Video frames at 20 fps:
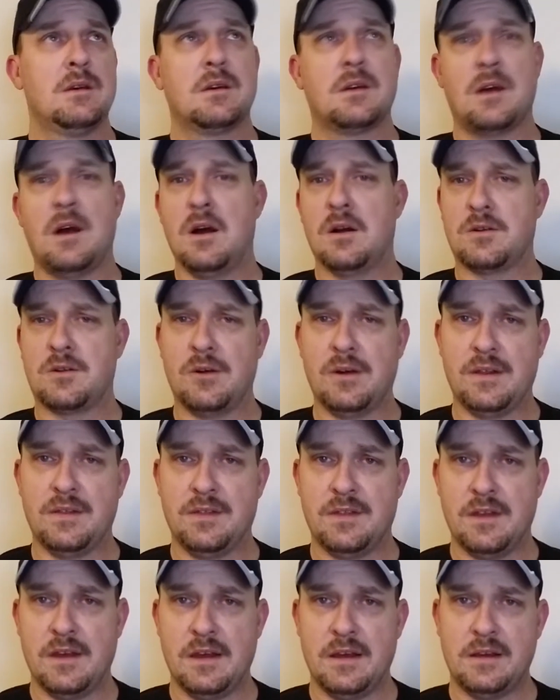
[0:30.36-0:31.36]
conquering
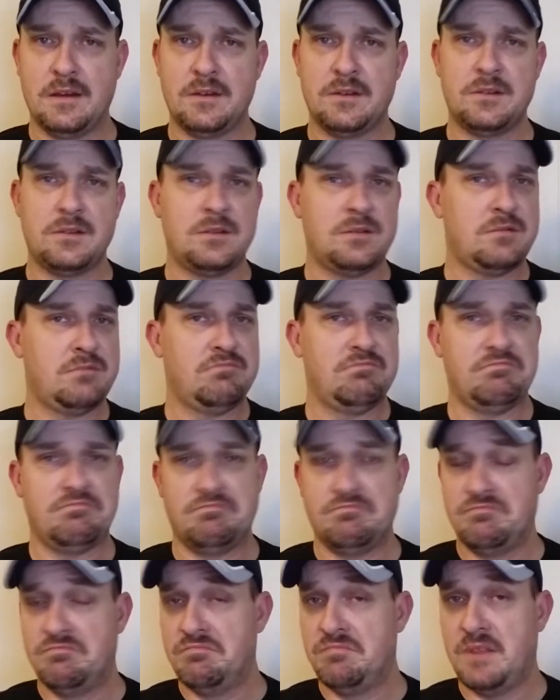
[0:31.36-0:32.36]
things,
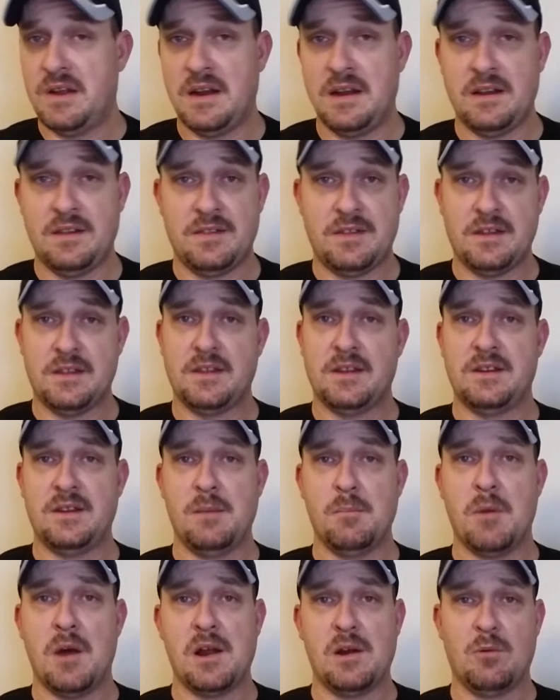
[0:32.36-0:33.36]
anything that
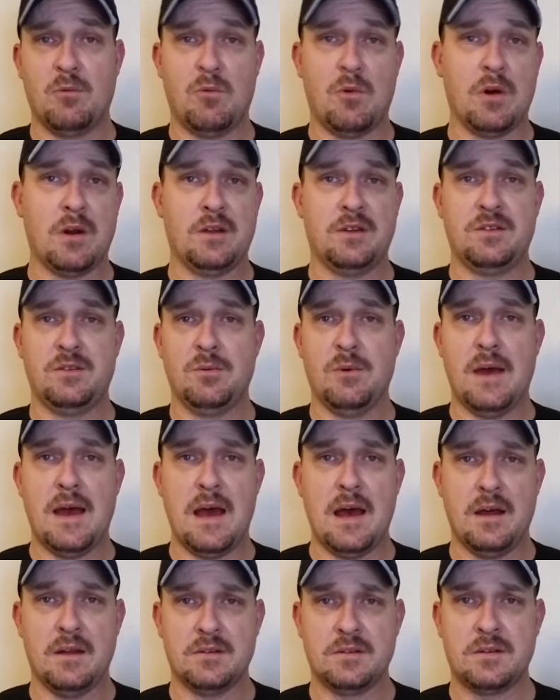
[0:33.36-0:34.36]
they might have wanted to
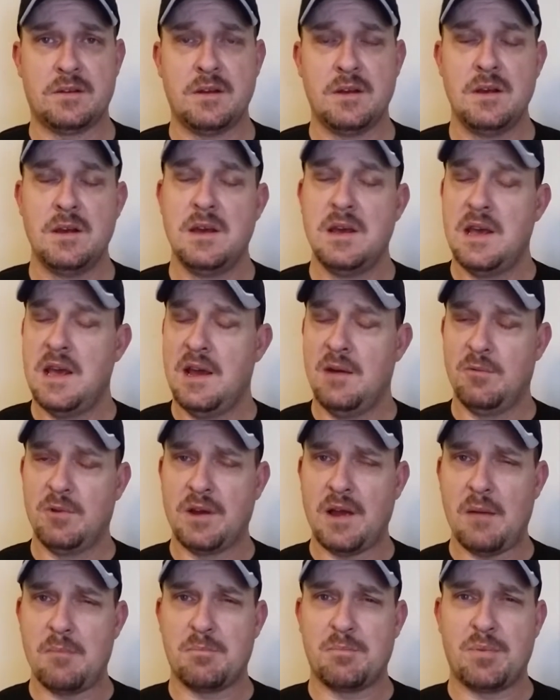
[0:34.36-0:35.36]
ask. And we
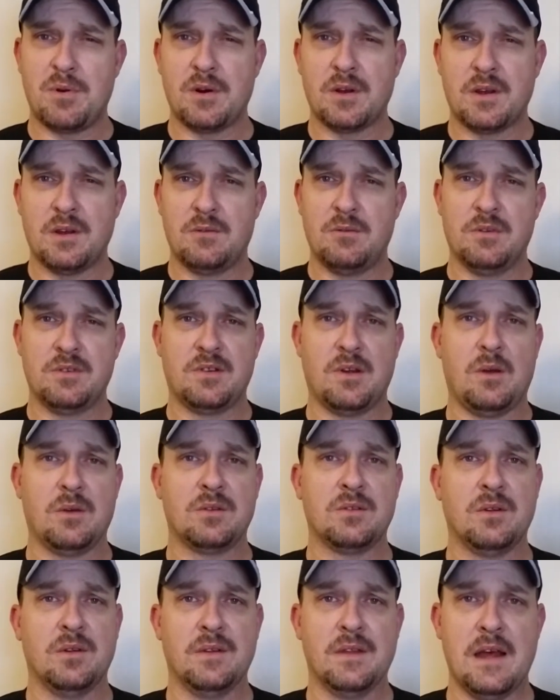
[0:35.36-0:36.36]
got pretty good
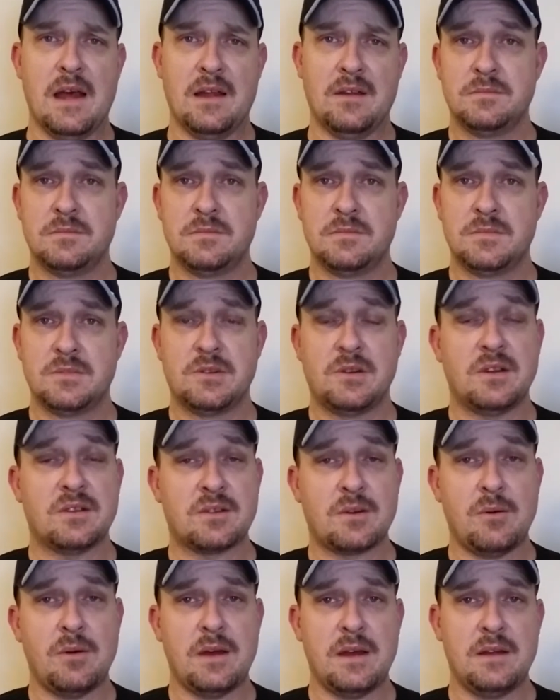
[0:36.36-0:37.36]
results on that. So
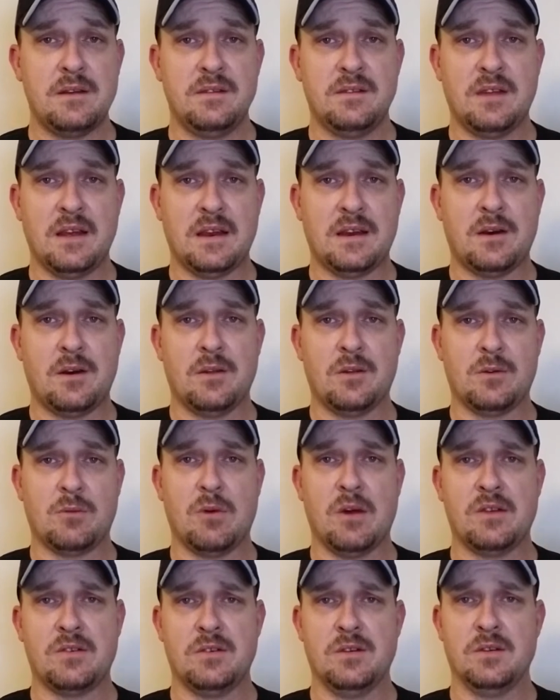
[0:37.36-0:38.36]
let's go ahead and take care of the
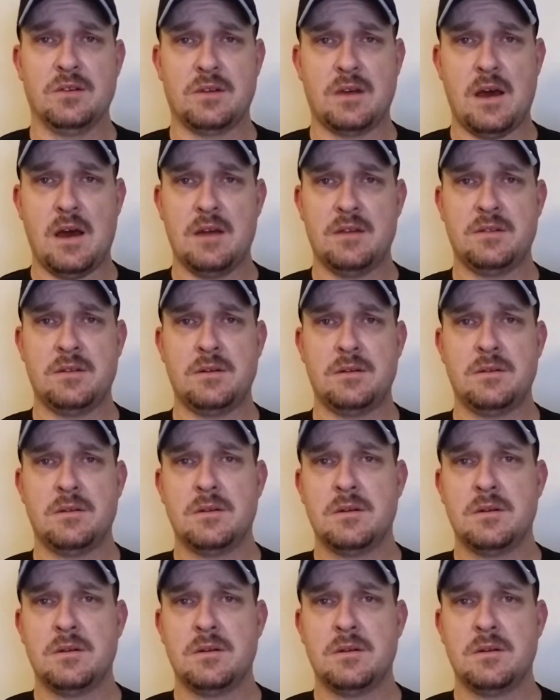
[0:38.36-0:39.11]
questions, guys.